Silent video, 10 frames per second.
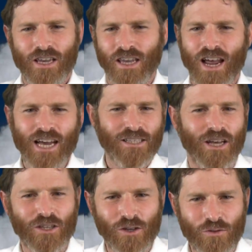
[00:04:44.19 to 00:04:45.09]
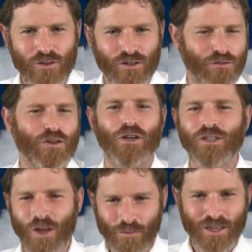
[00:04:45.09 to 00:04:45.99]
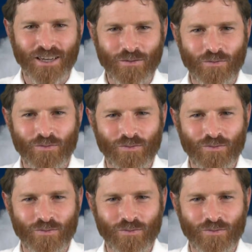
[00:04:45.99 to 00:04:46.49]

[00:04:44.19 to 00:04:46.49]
Can I tell you to feel something?